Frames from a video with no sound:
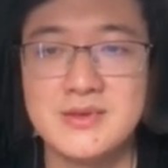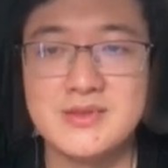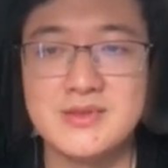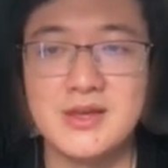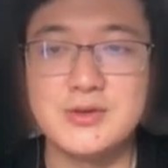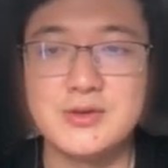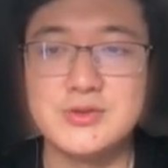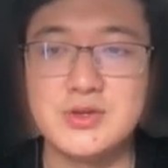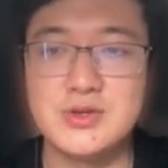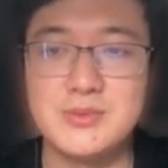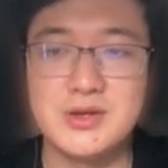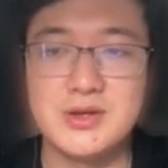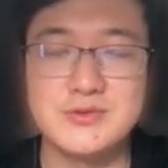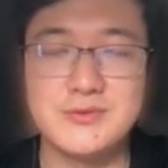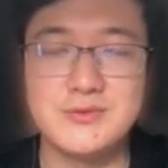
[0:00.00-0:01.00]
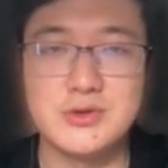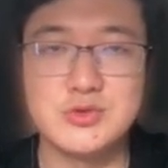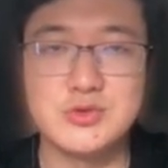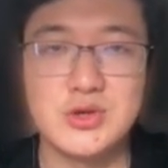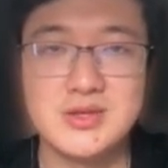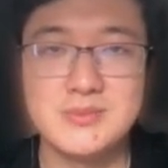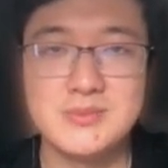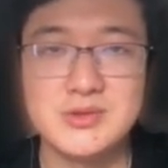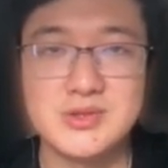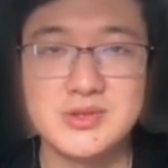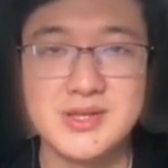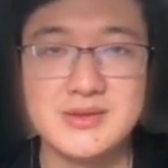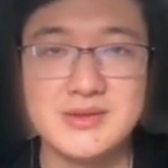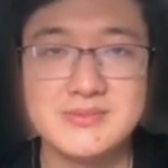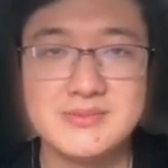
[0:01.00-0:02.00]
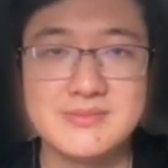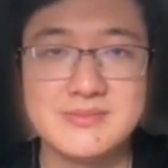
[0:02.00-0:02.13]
Thank you so much for joining me today.